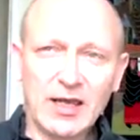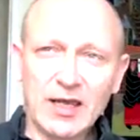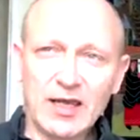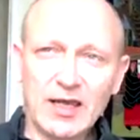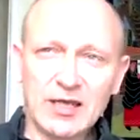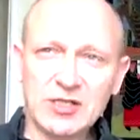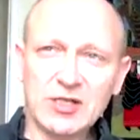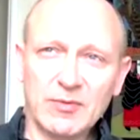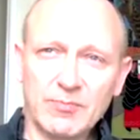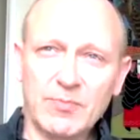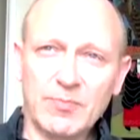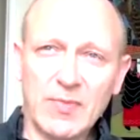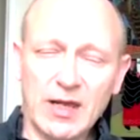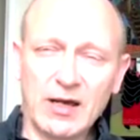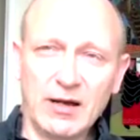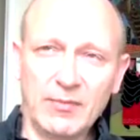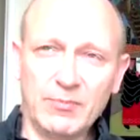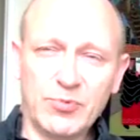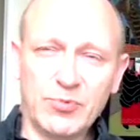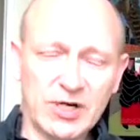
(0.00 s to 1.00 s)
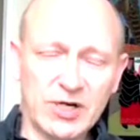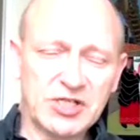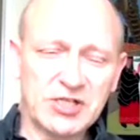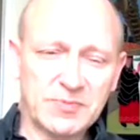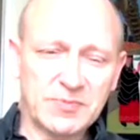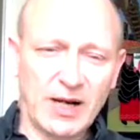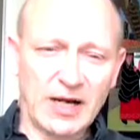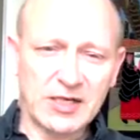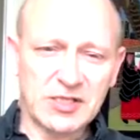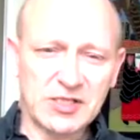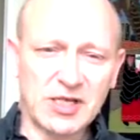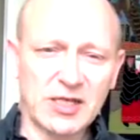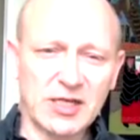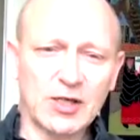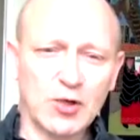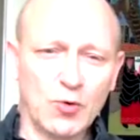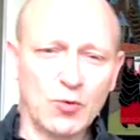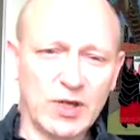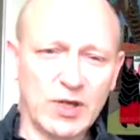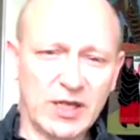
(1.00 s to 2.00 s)
It's a British
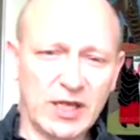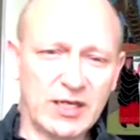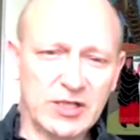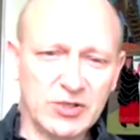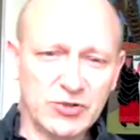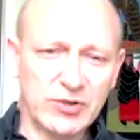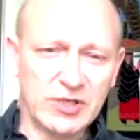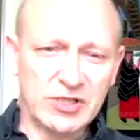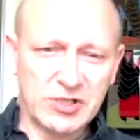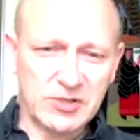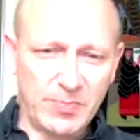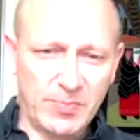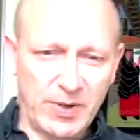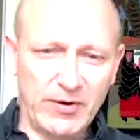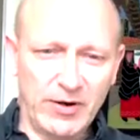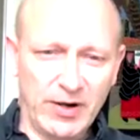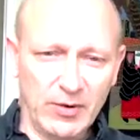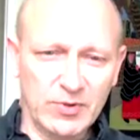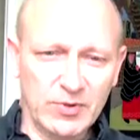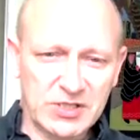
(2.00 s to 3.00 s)
magazine called Kindred Spirit,